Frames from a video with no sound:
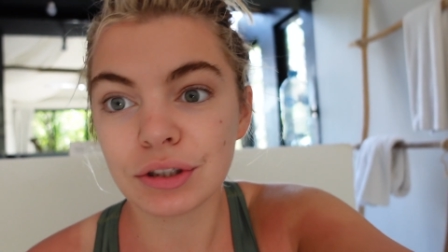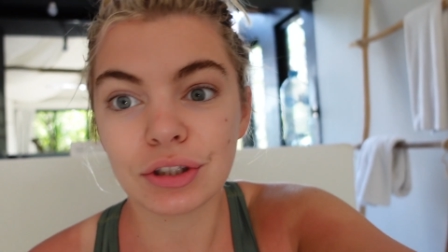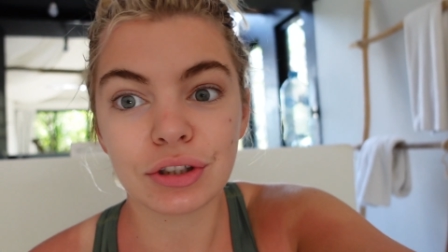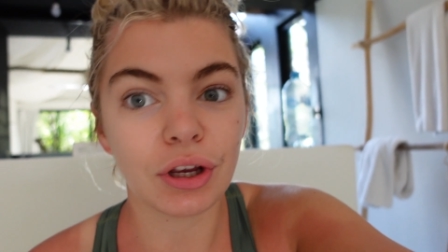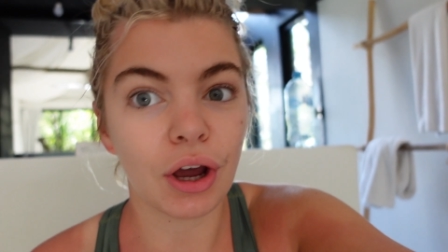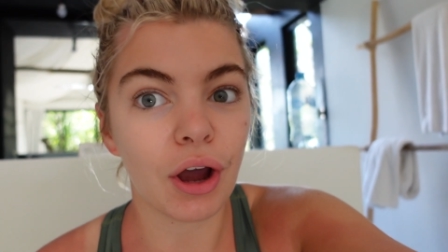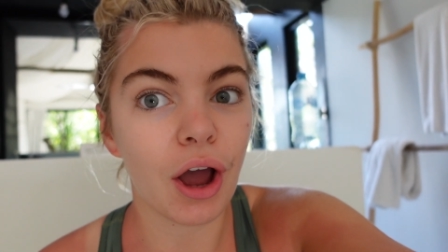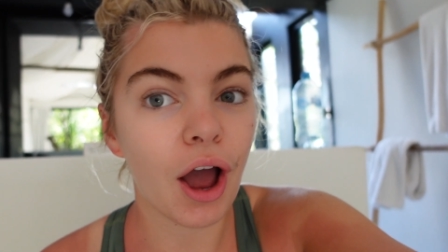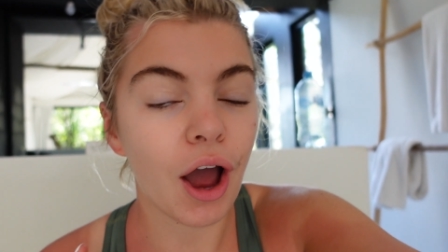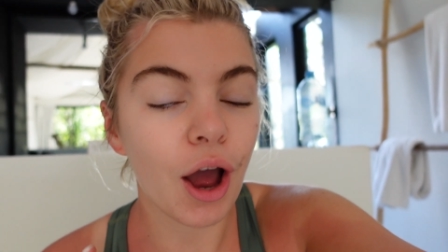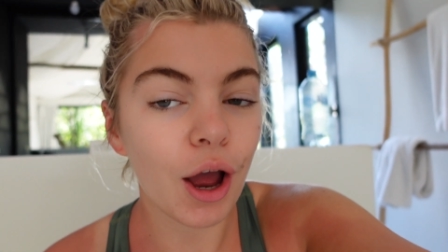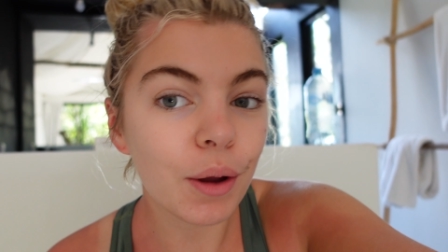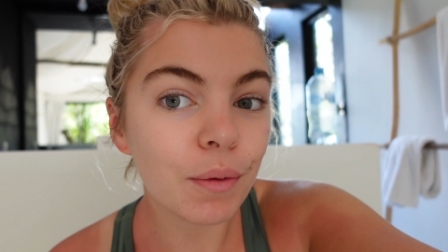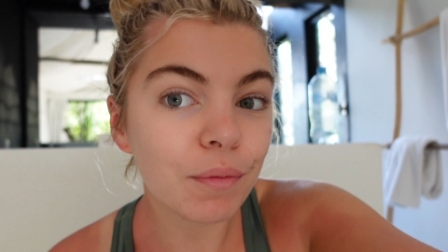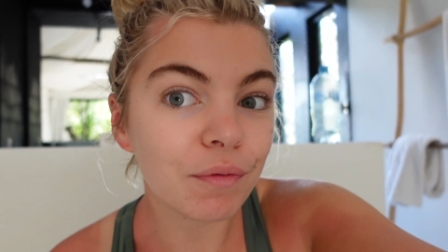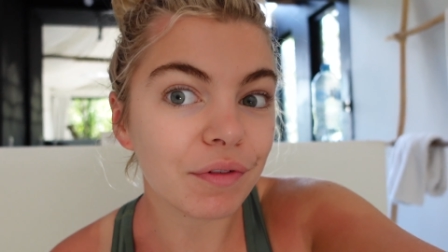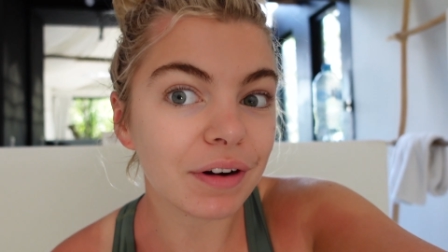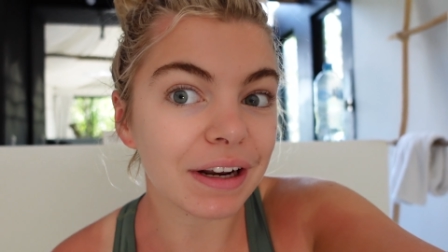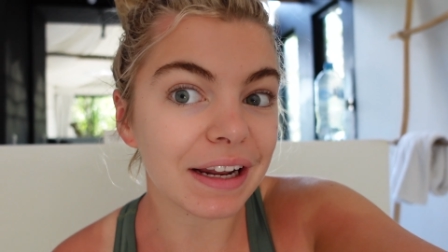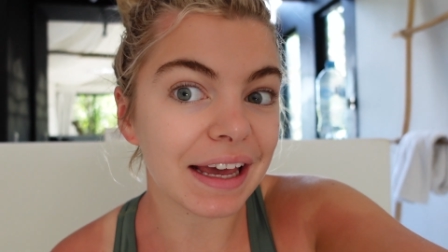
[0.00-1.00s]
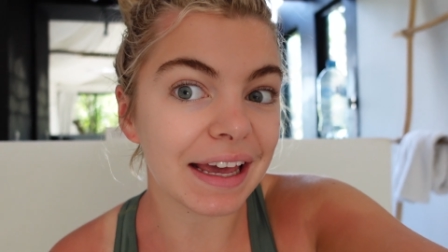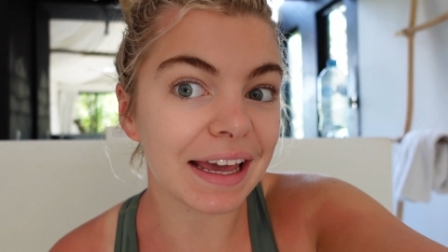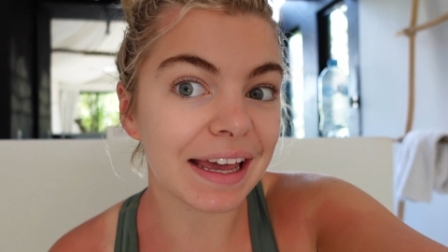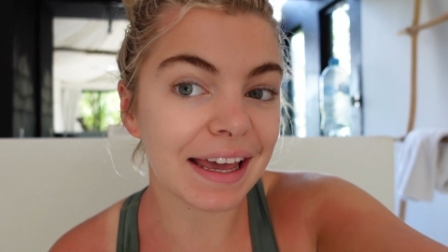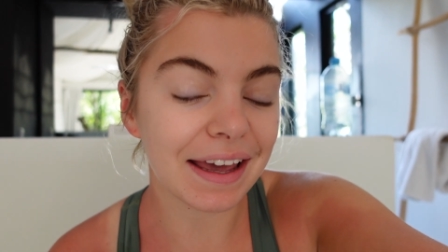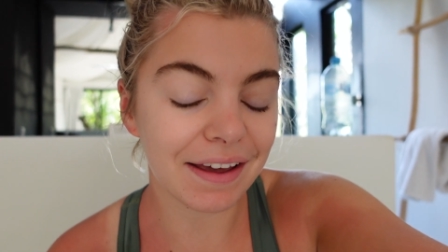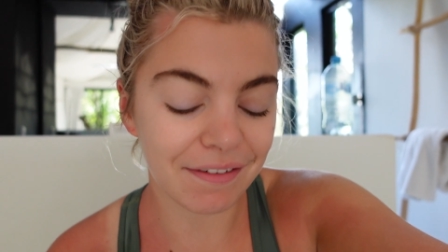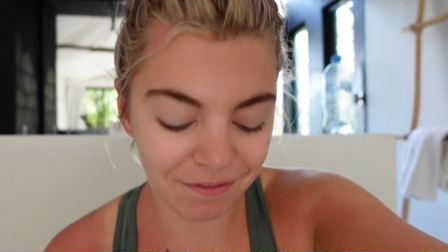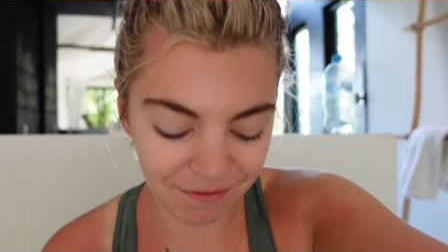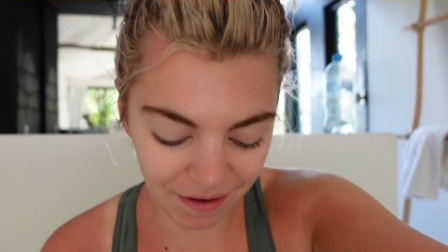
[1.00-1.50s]
So
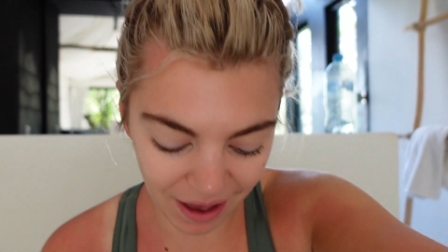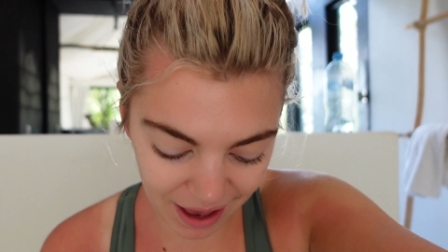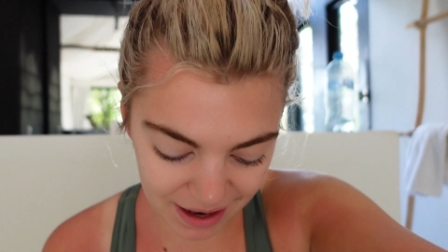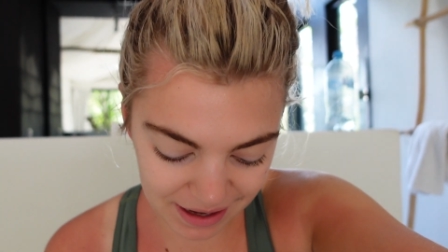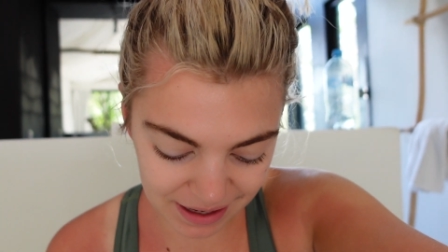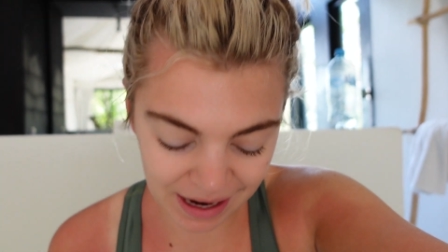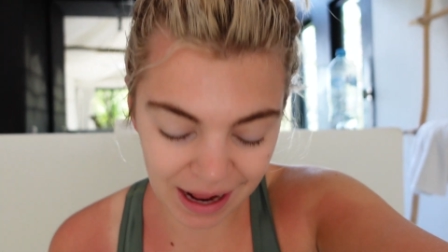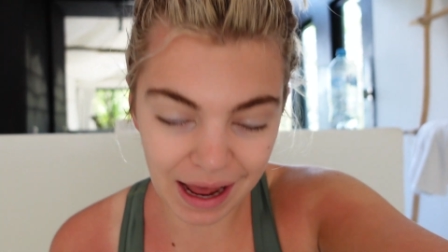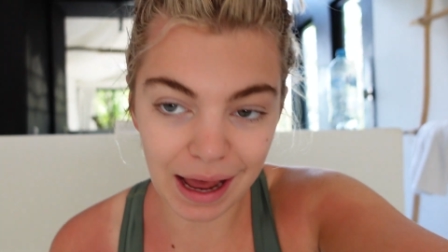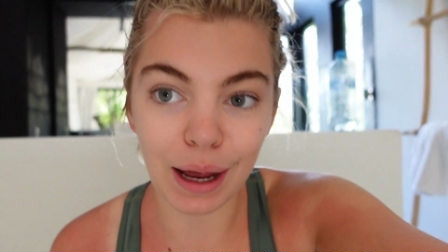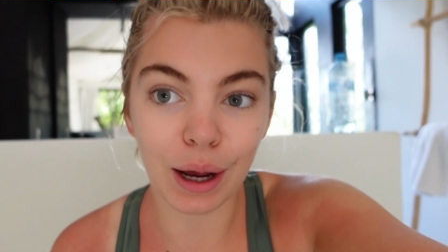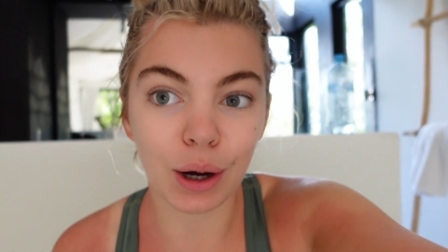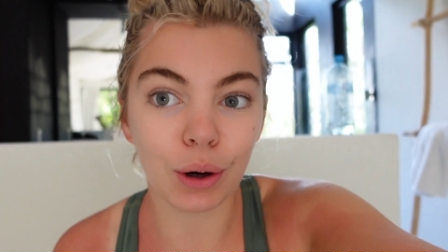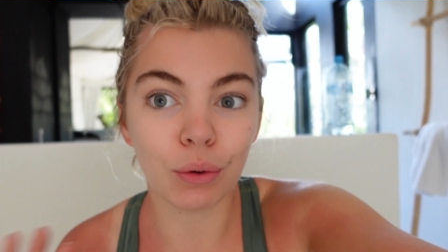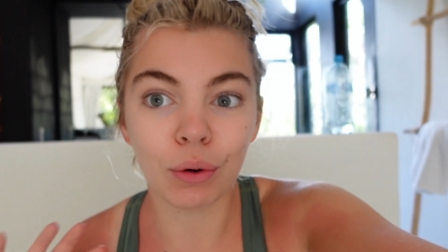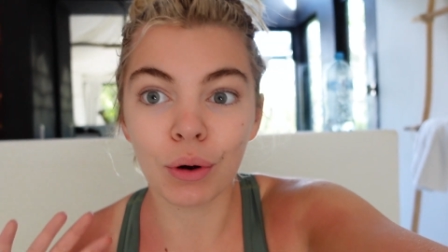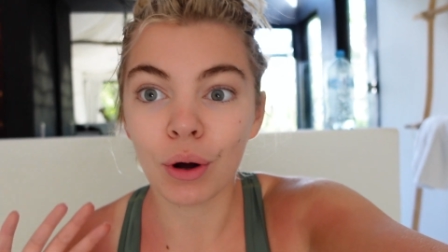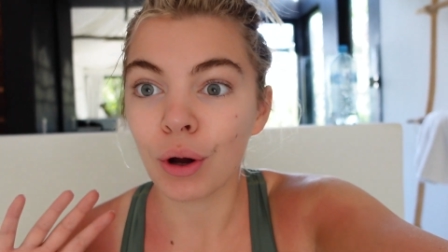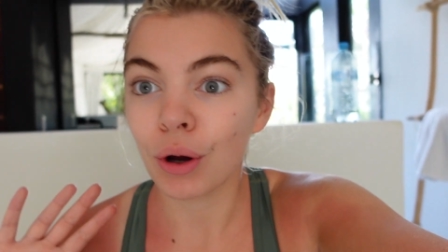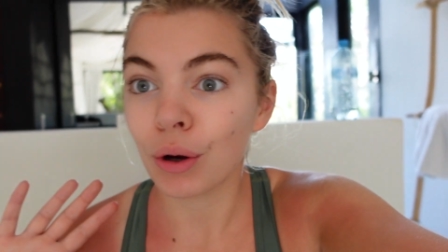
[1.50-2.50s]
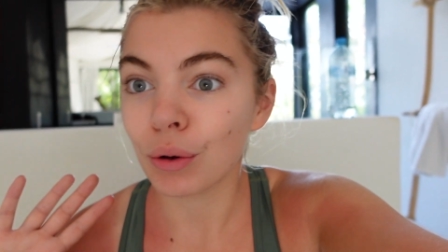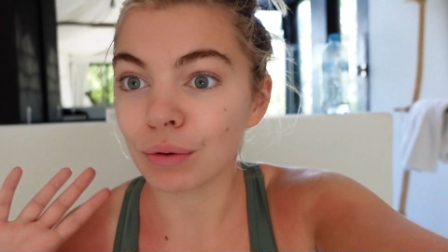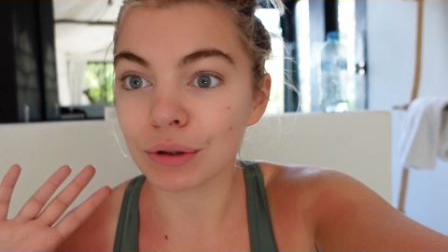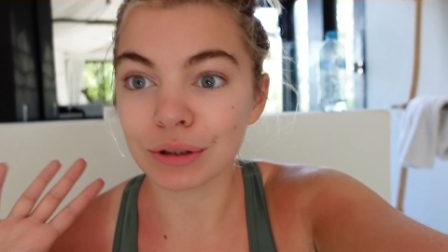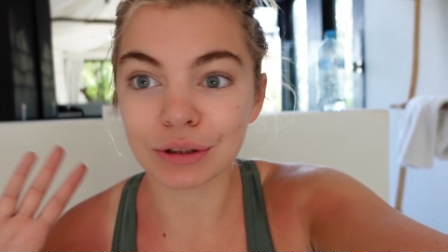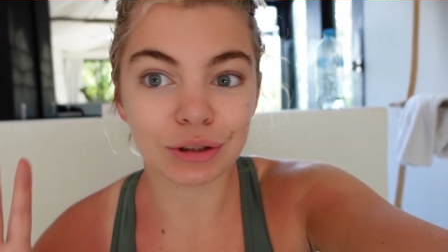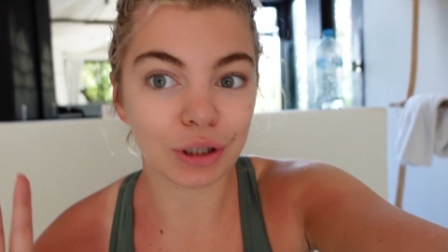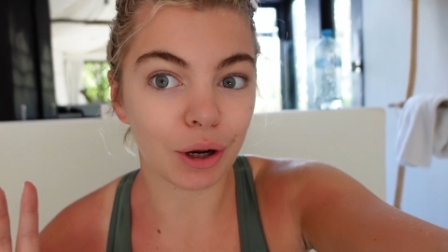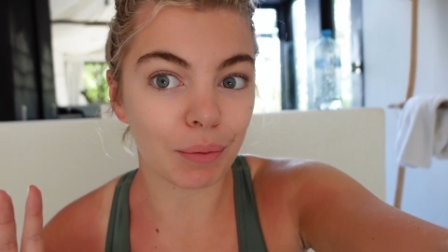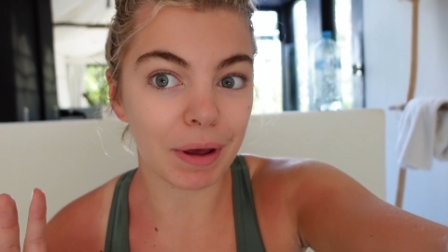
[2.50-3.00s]
hopefully that now
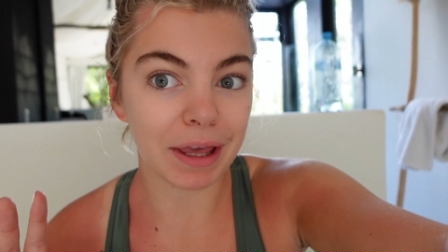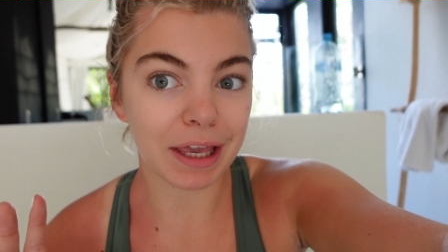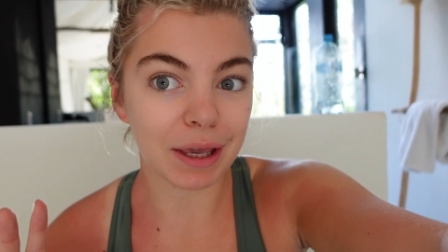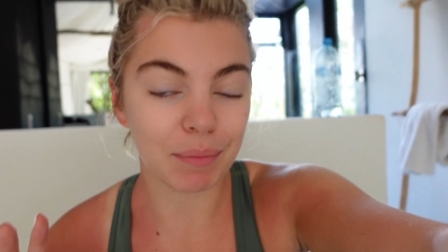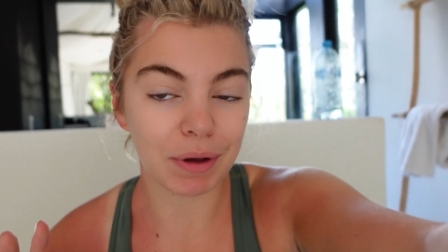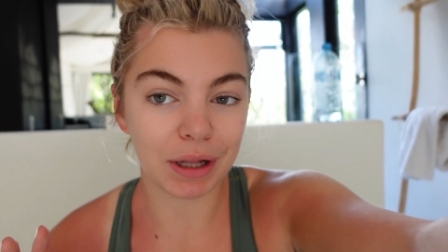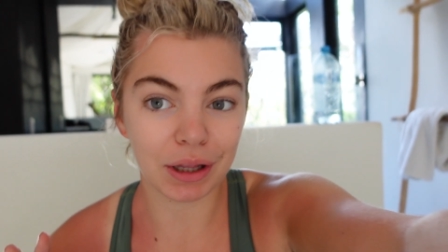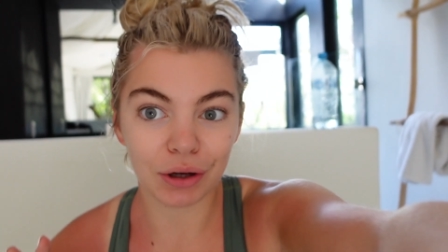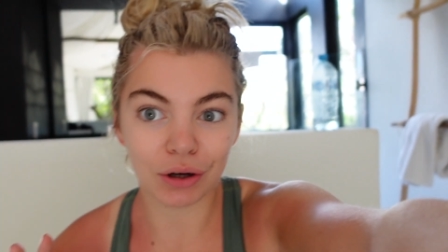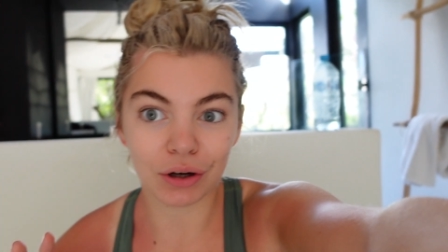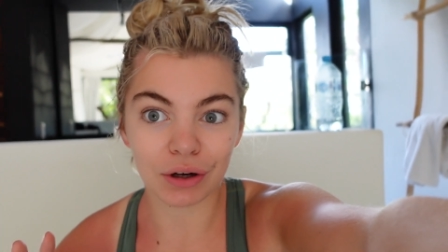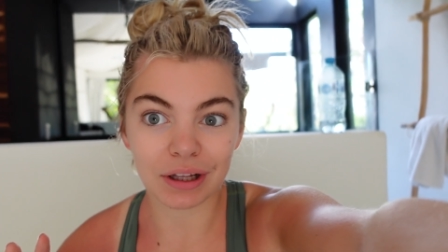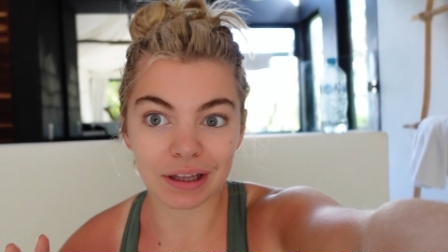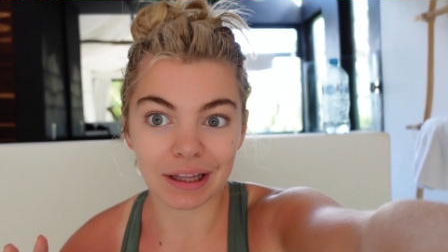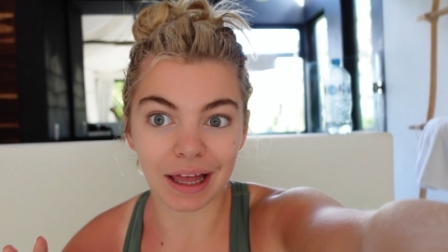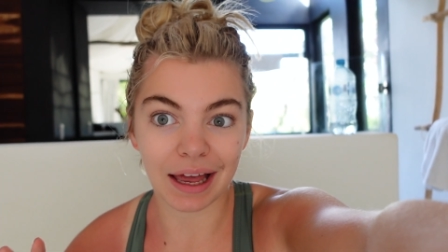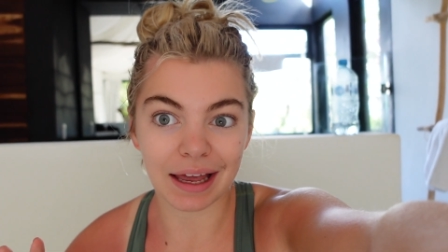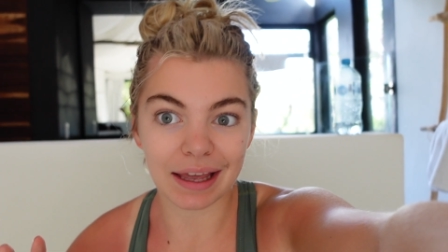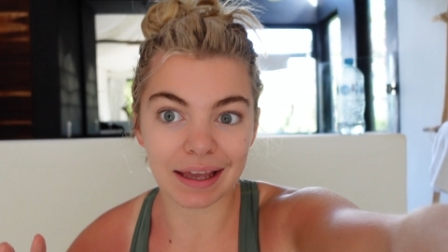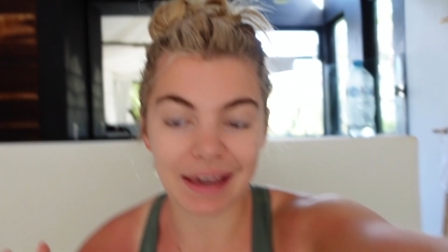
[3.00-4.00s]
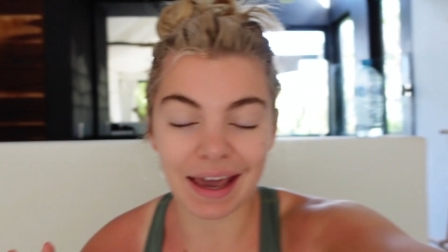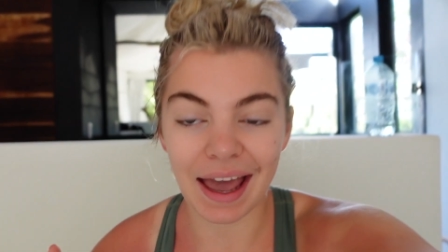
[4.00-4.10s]
will stop making me look like